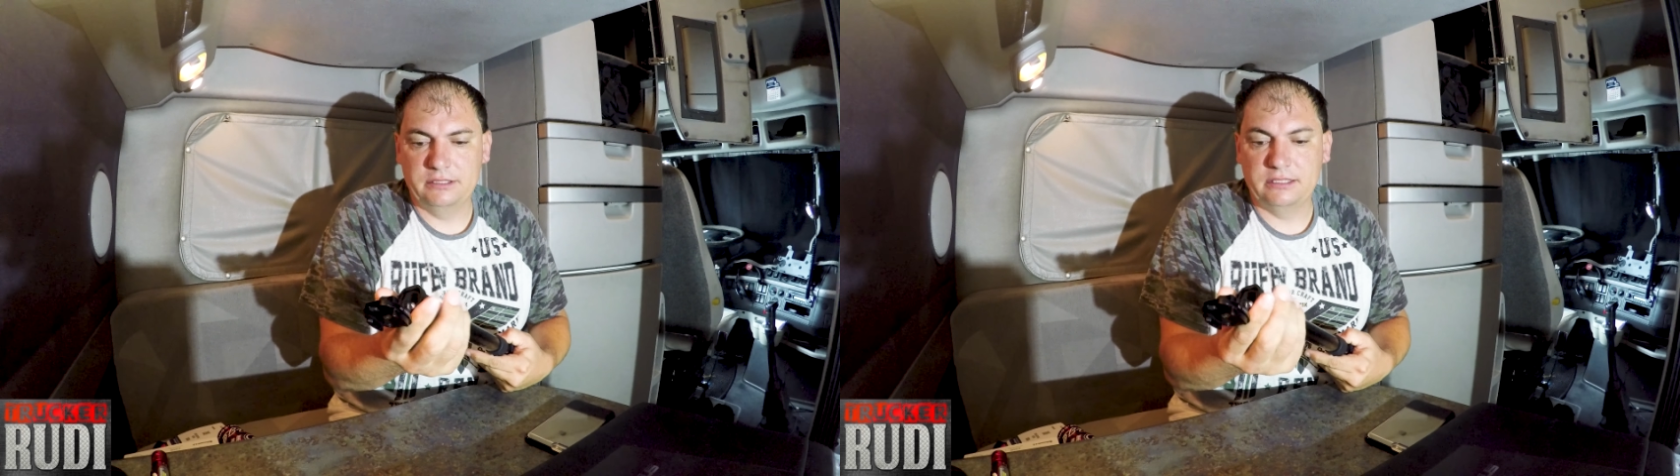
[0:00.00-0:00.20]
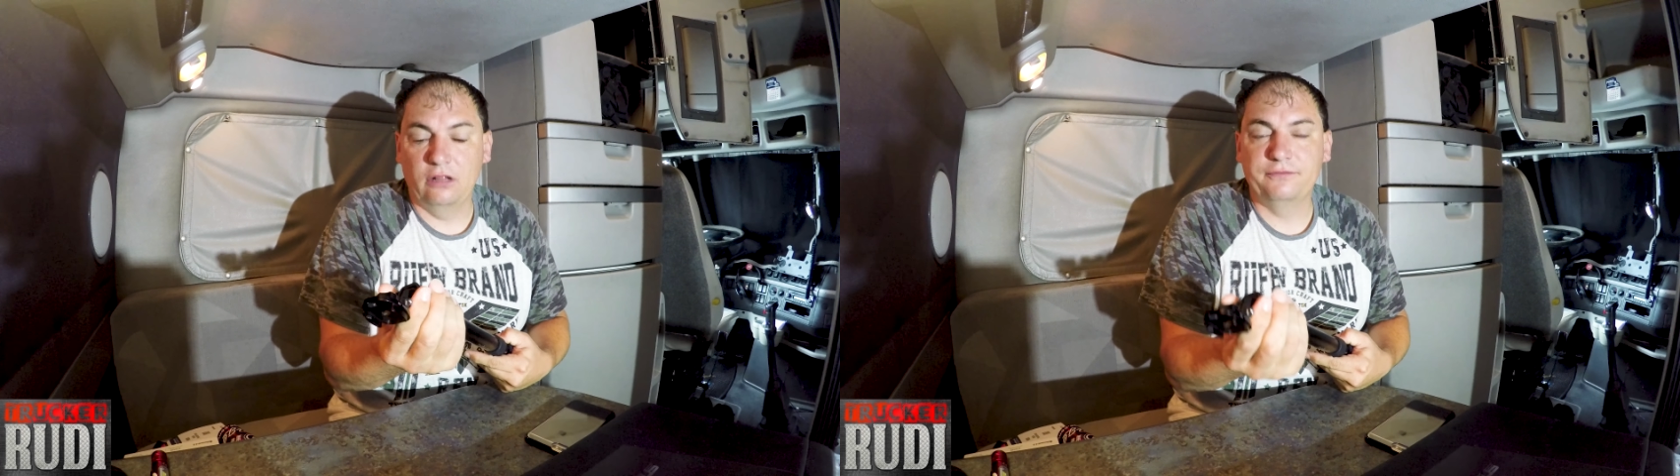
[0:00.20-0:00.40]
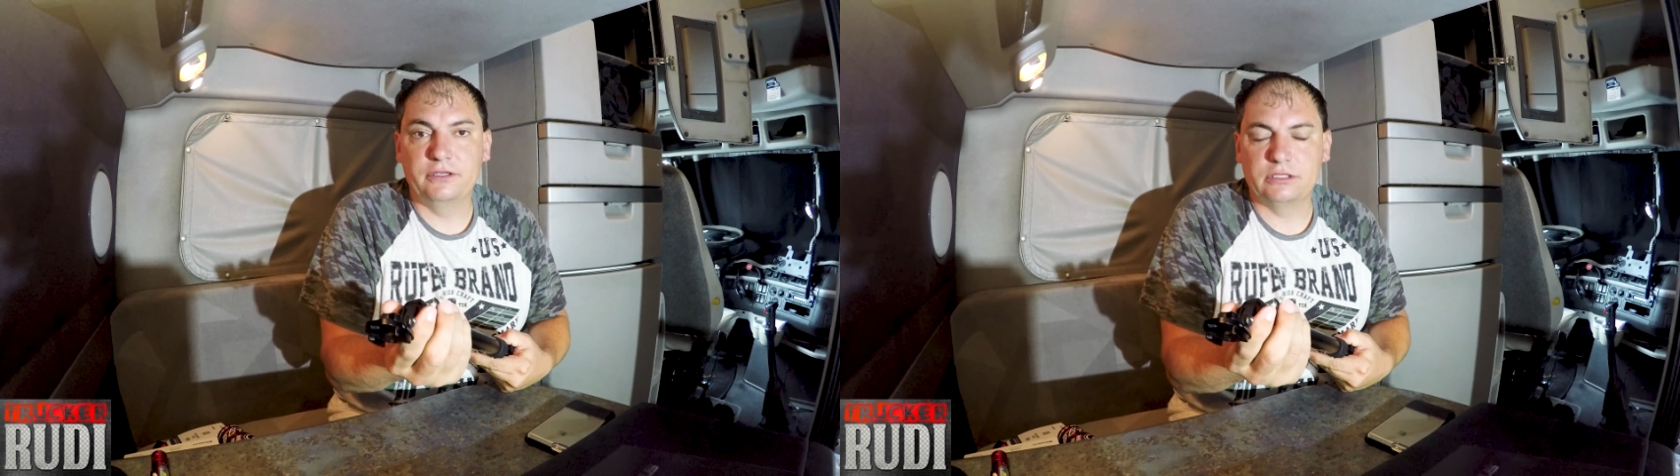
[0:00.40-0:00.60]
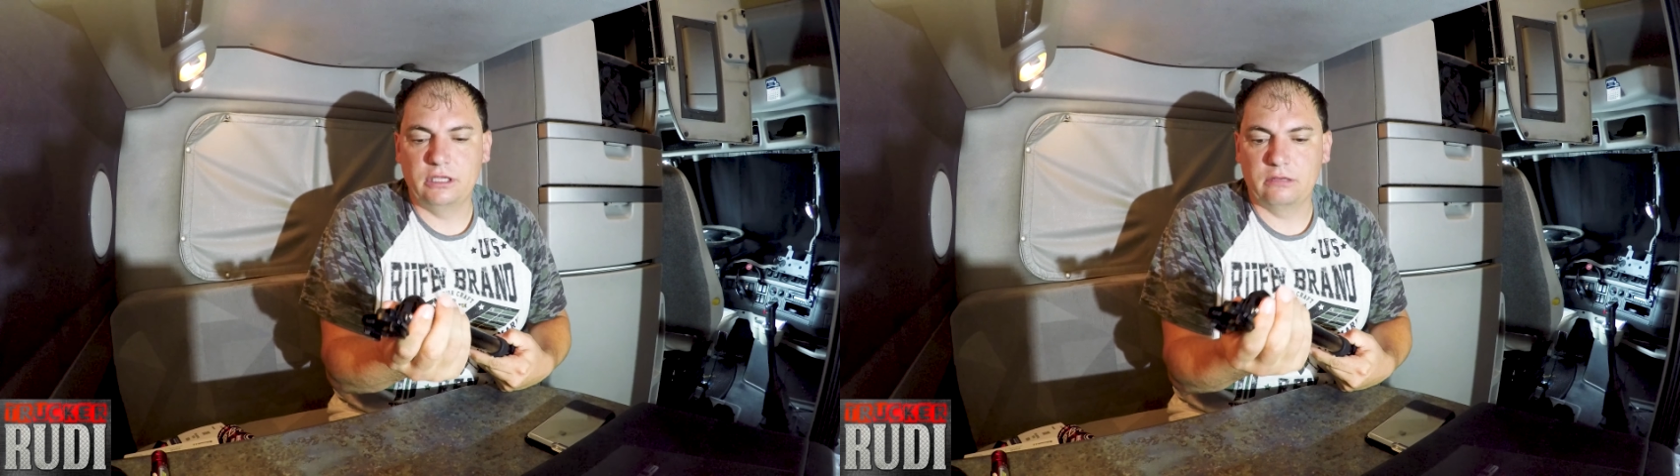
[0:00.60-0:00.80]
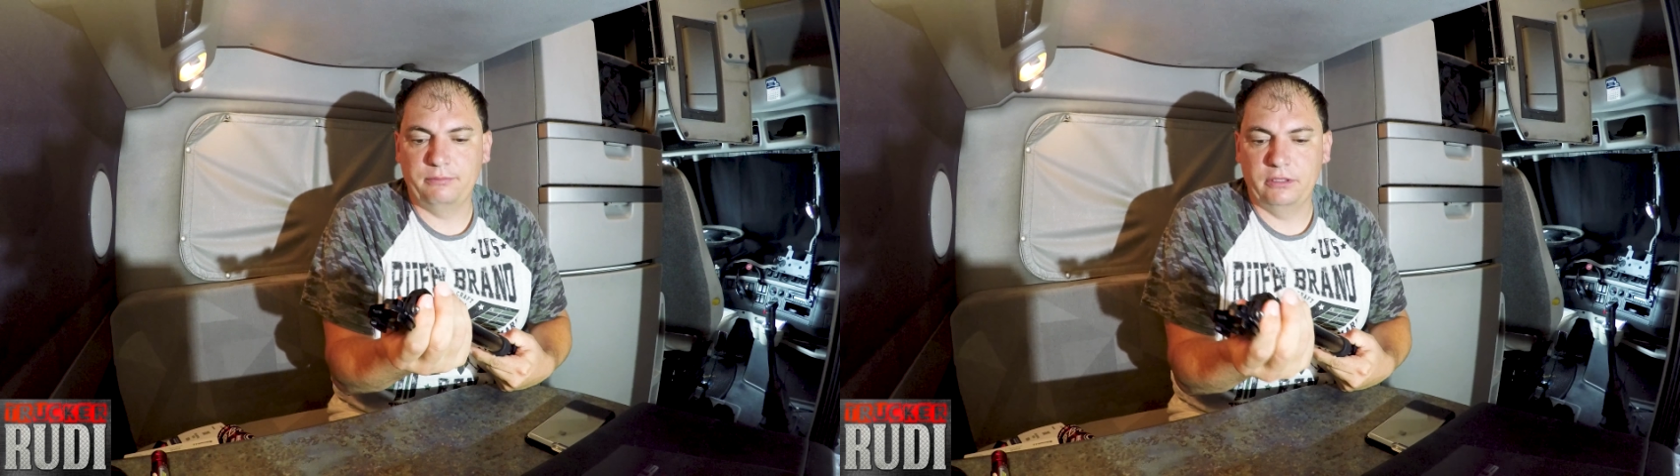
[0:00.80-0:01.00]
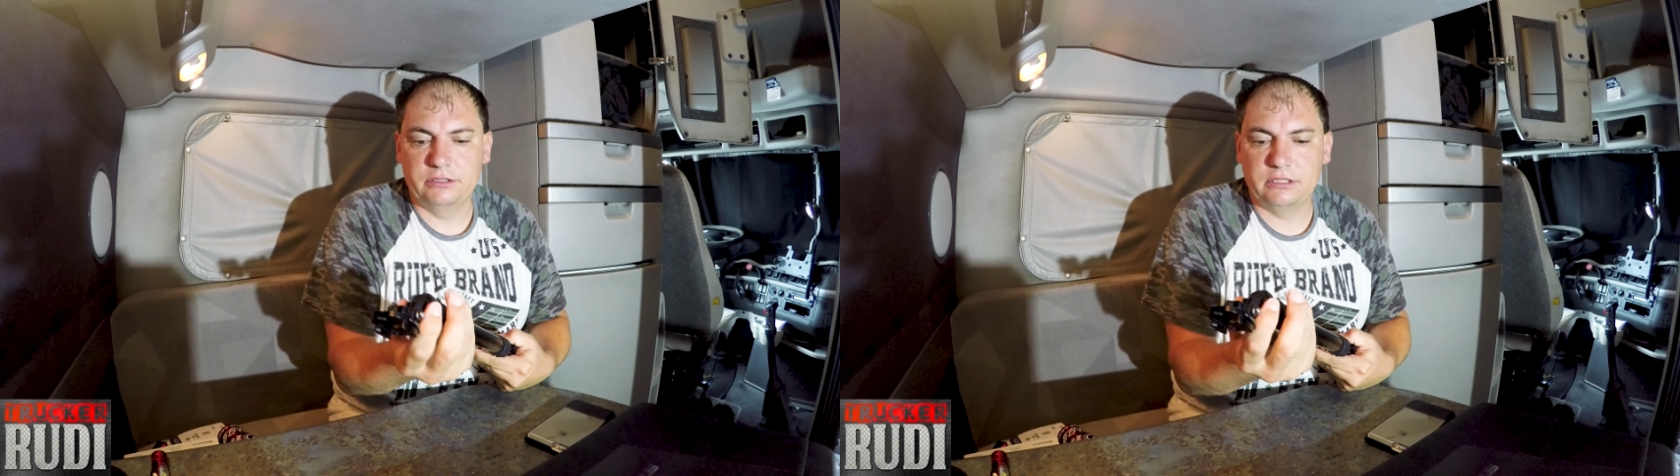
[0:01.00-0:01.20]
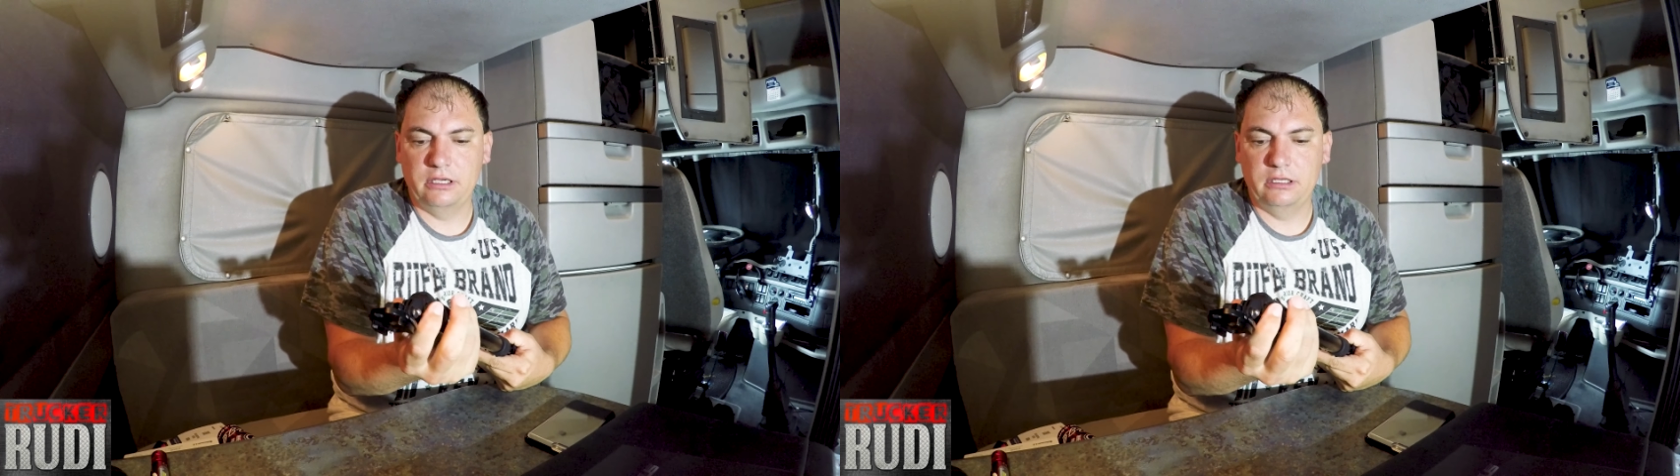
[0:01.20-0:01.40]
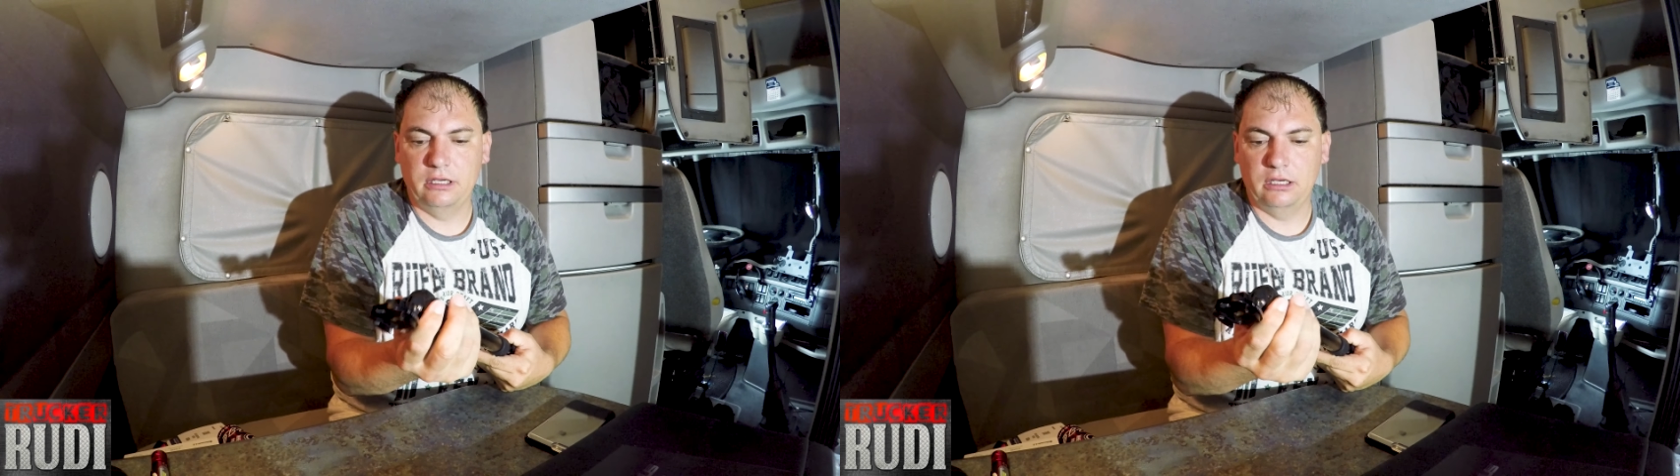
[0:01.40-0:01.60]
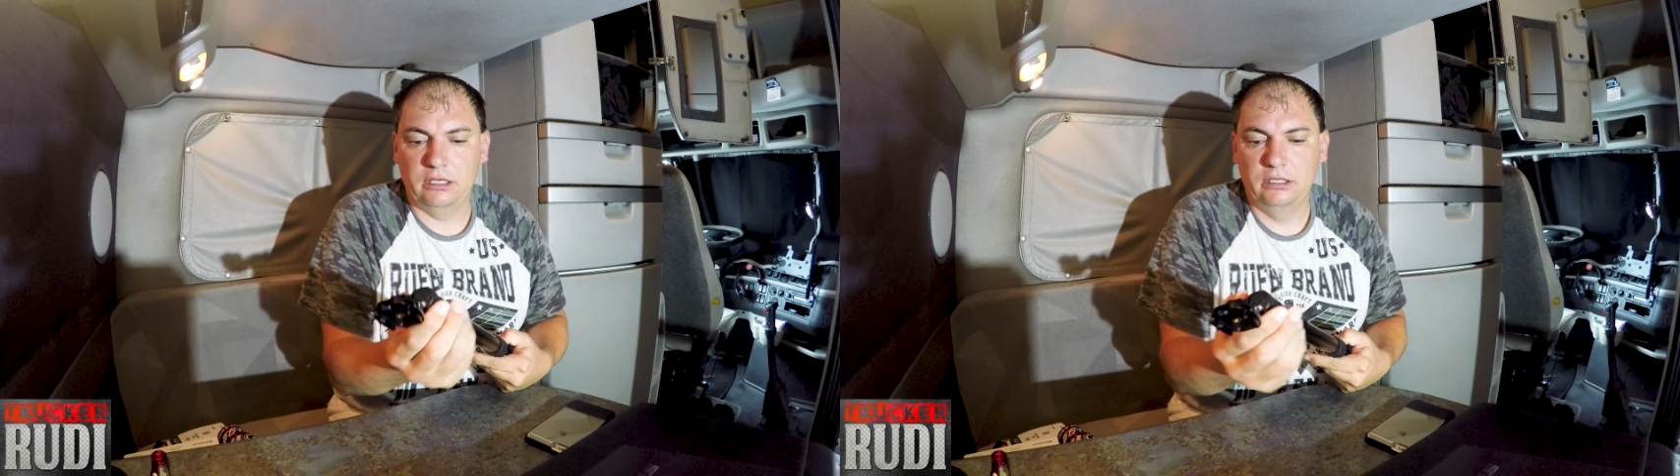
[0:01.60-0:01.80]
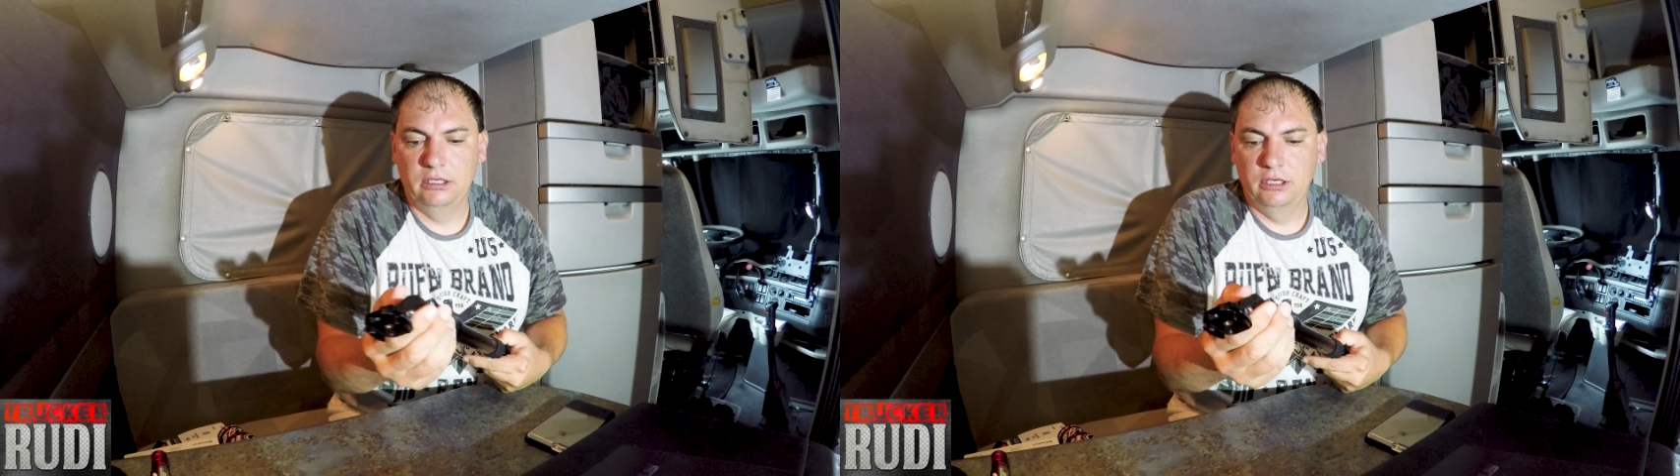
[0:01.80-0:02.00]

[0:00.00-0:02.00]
selfie stick plus a